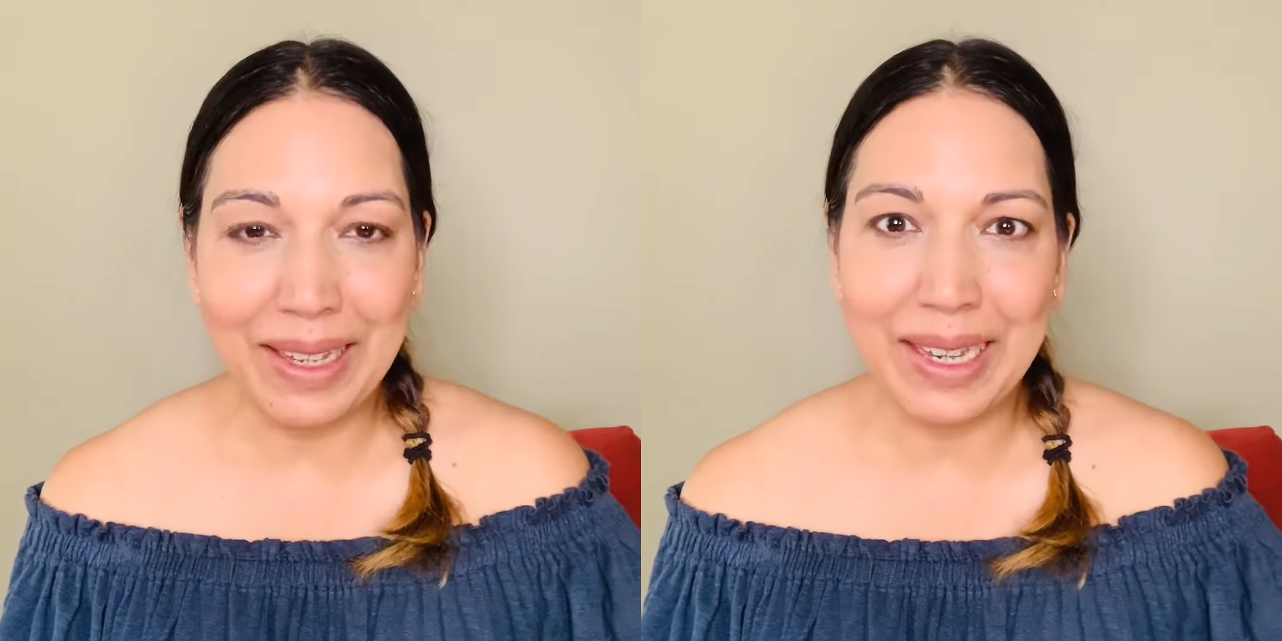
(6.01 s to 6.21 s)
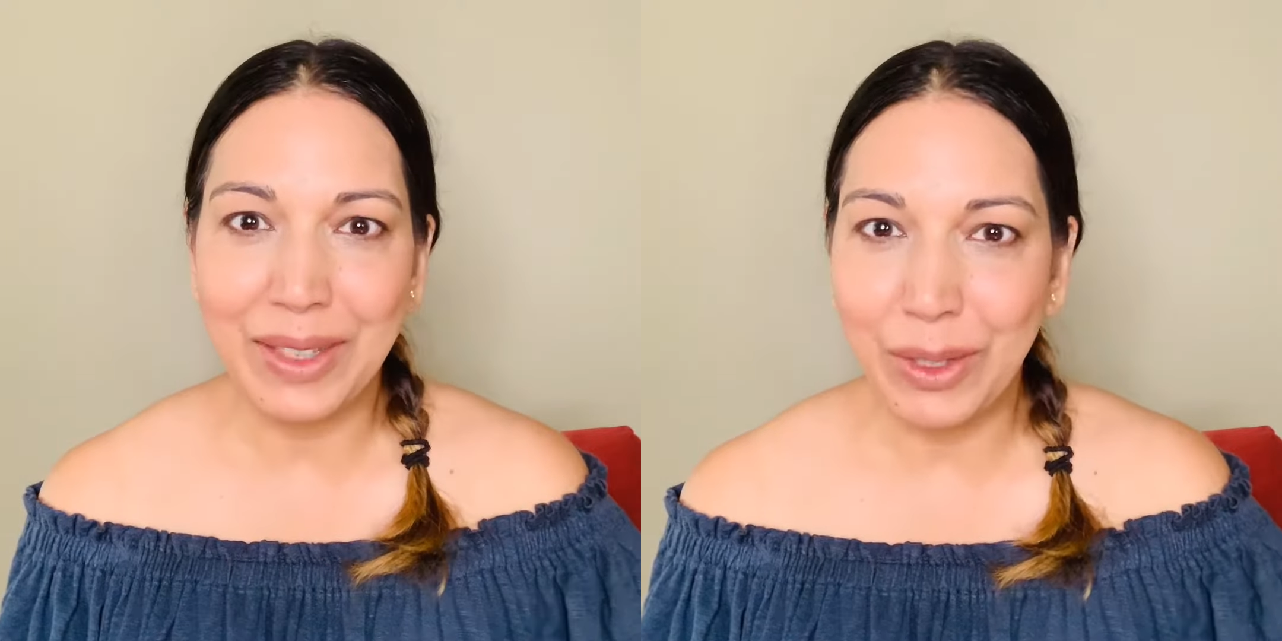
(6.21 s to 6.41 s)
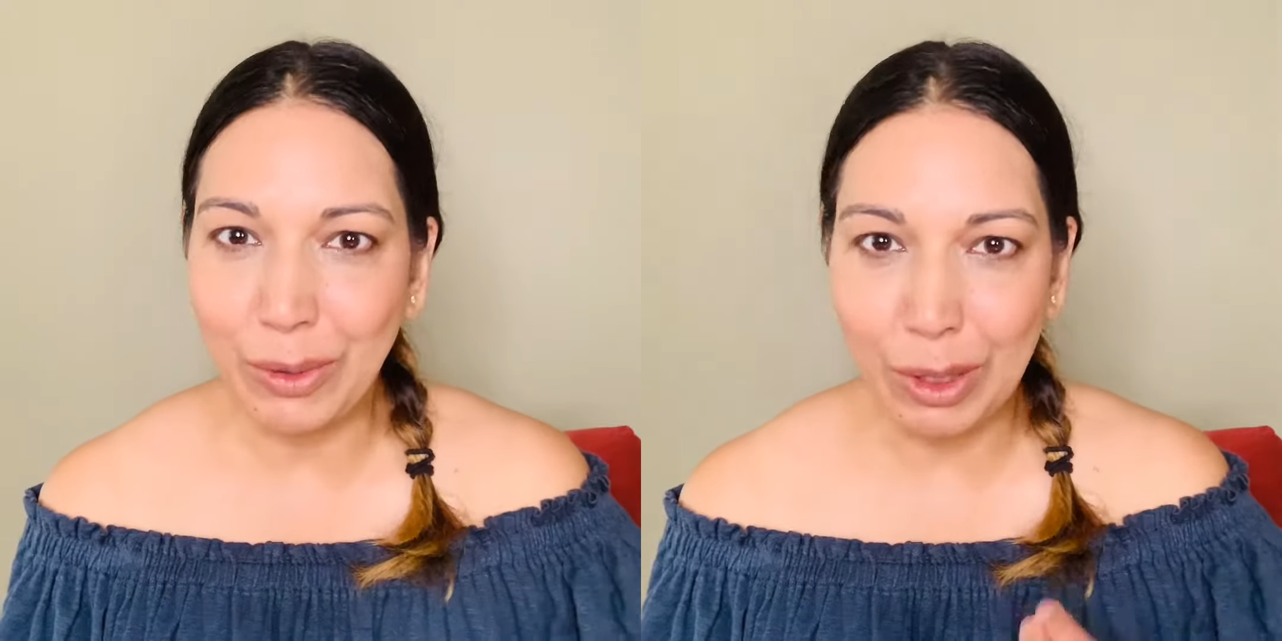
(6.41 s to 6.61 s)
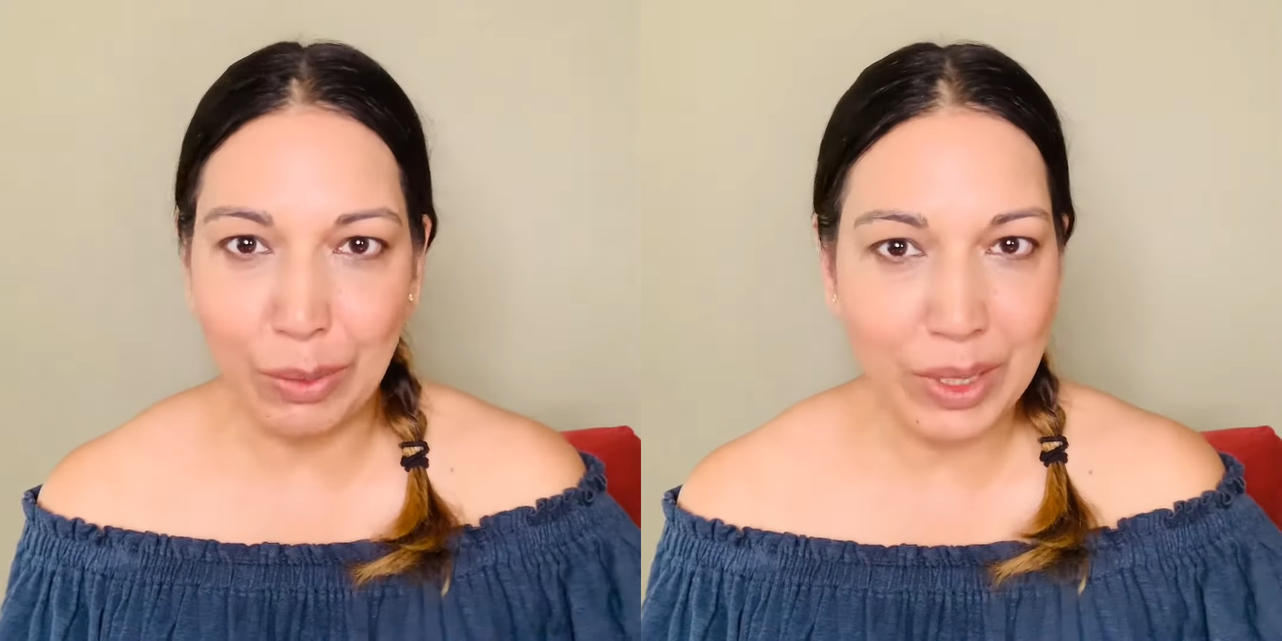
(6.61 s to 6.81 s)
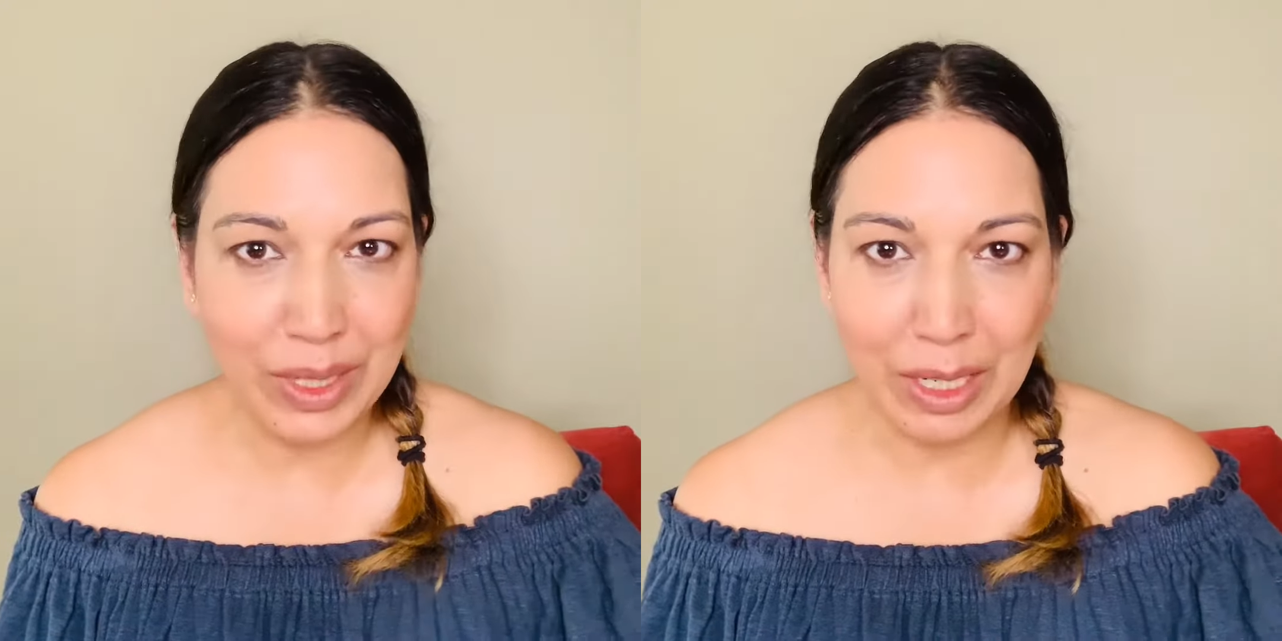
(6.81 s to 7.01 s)
as you
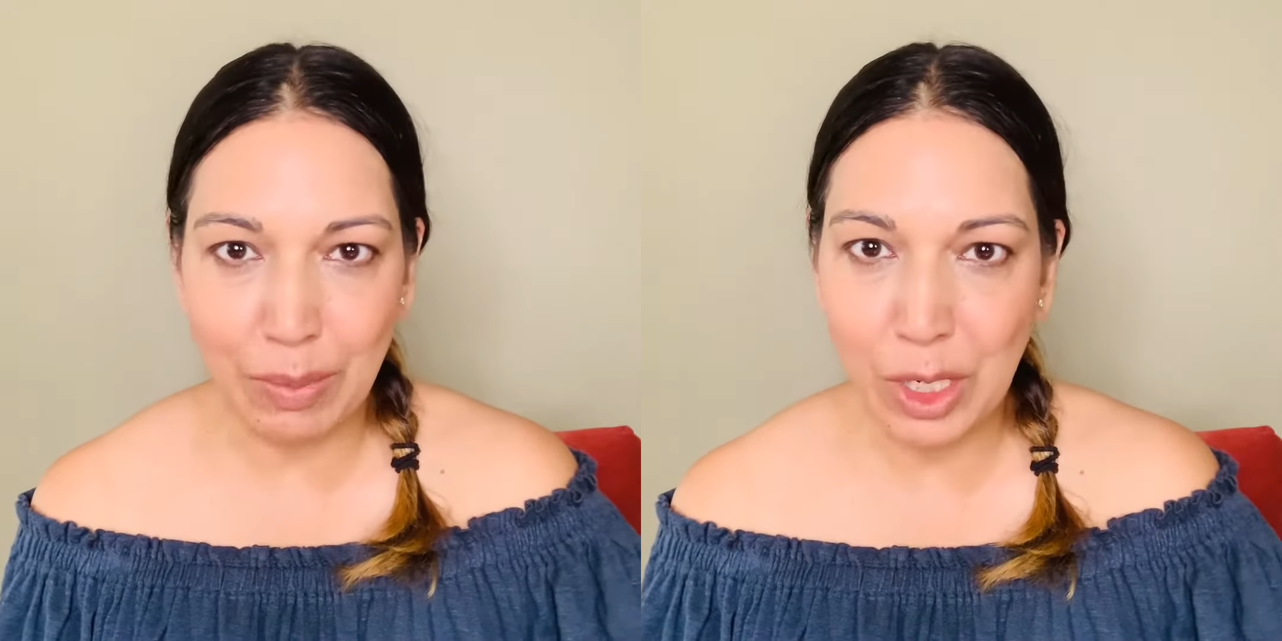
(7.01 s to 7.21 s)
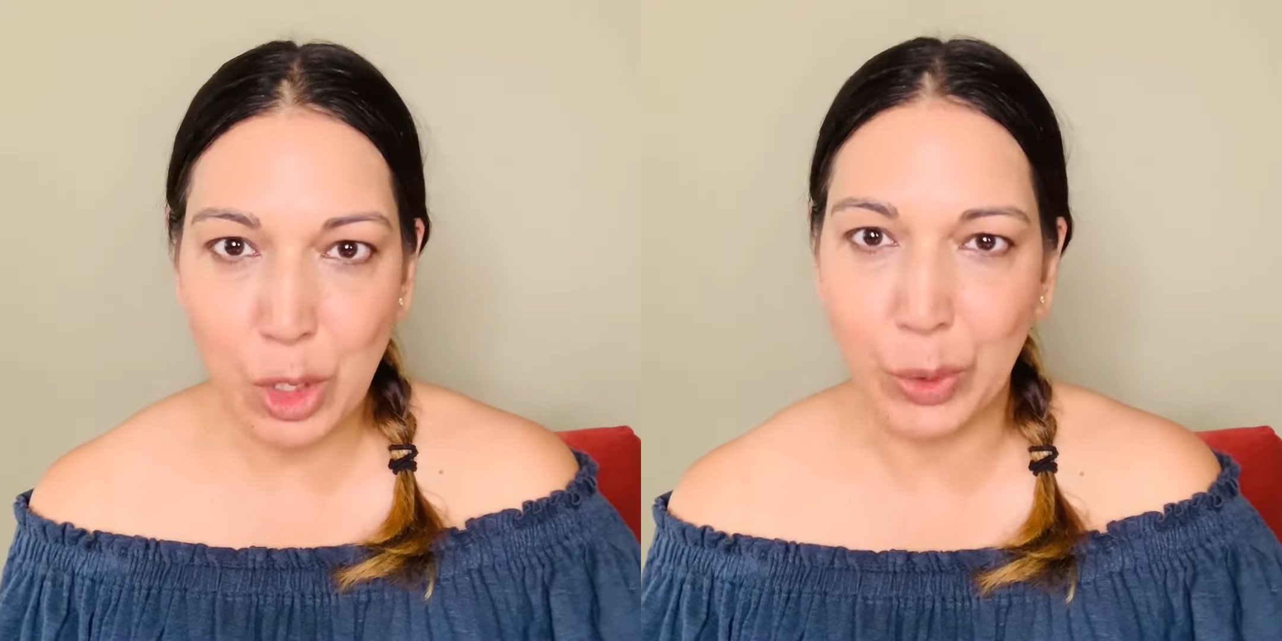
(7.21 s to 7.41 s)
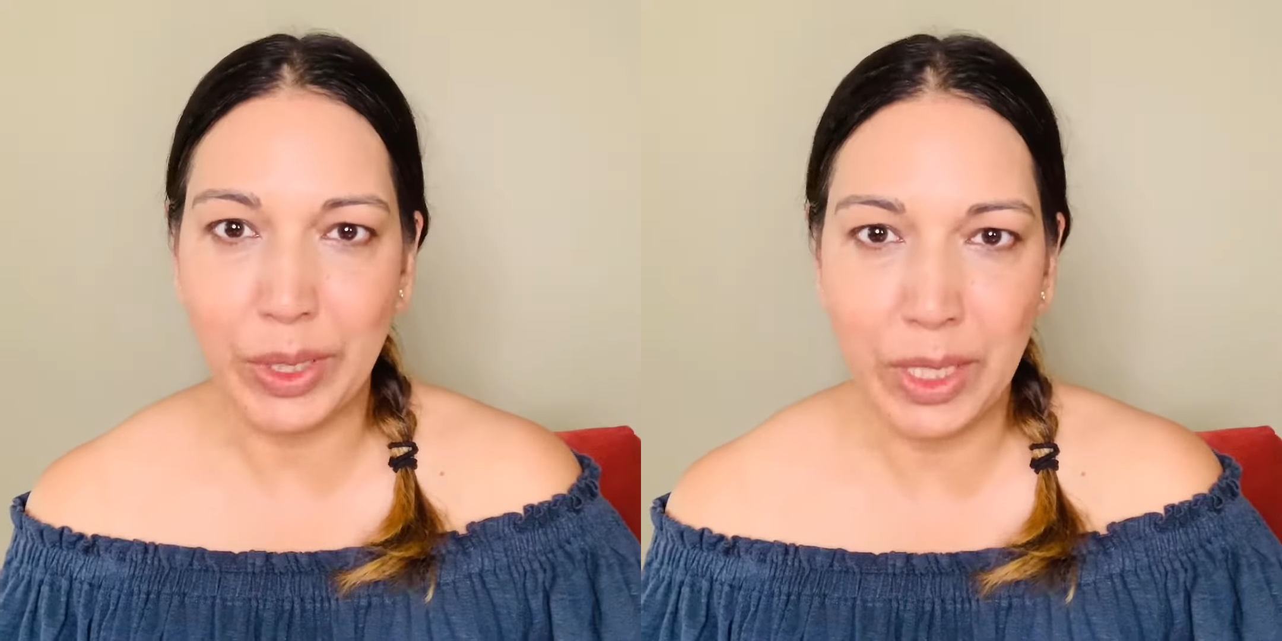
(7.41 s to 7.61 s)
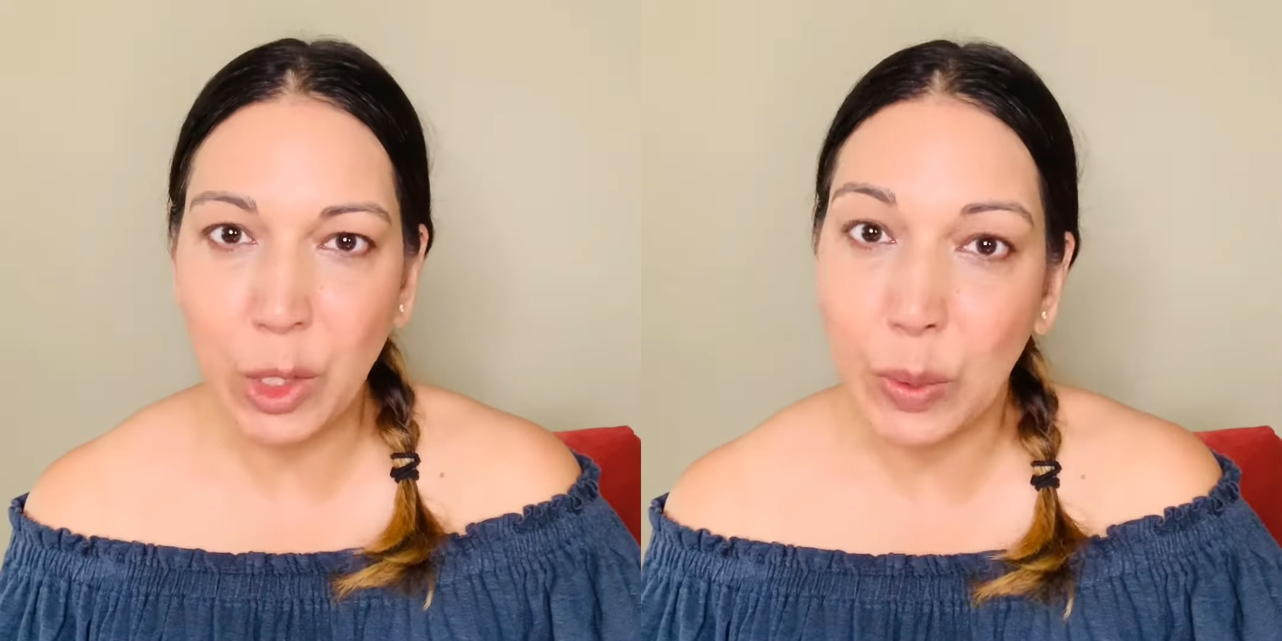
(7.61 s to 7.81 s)
know, is going to be short and